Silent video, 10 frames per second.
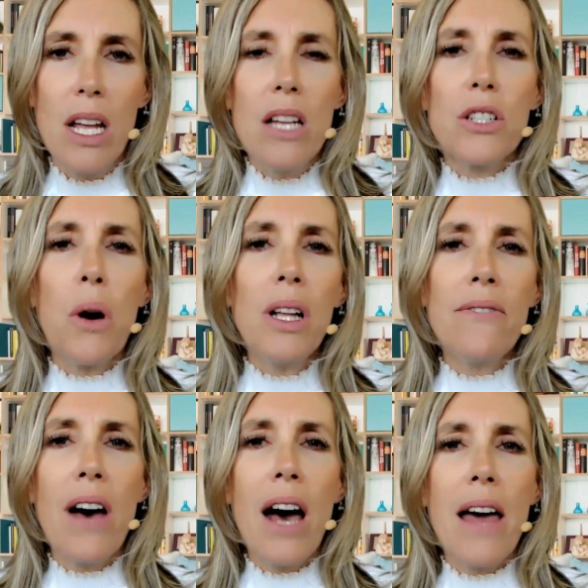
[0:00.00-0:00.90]
To
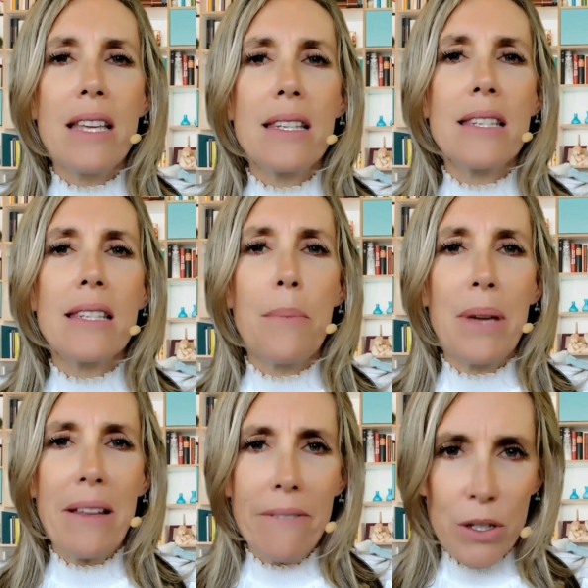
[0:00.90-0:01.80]
qualify this a
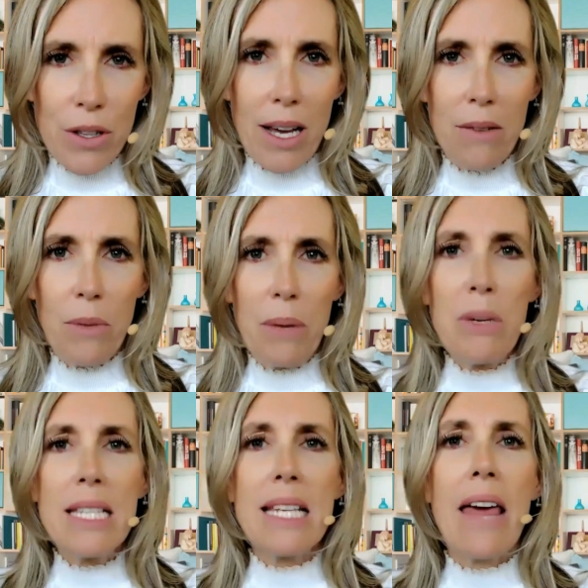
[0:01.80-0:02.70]
bit further, when we
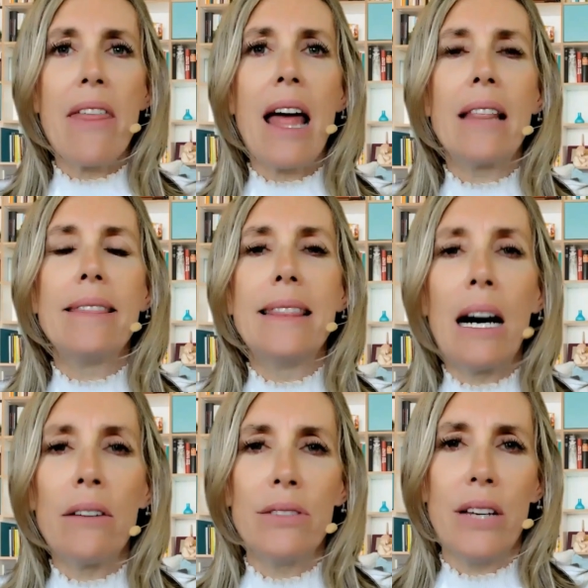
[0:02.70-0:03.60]
say that
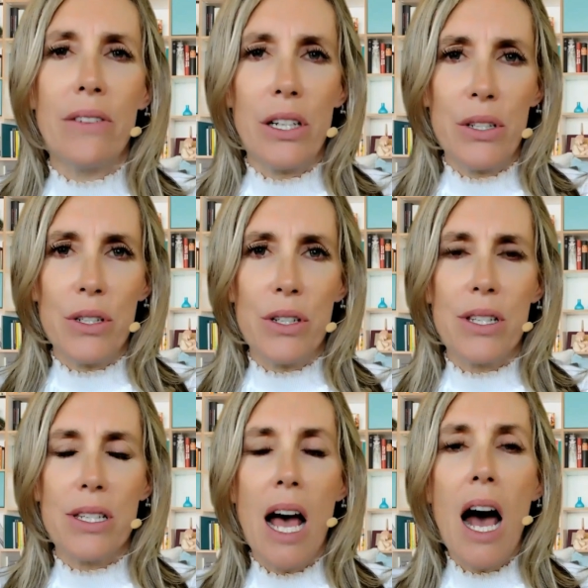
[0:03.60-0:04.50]
love never
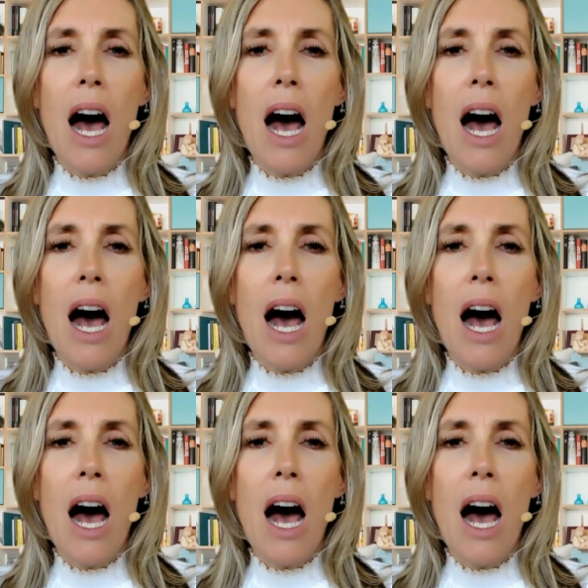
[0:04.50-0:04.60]
hurts,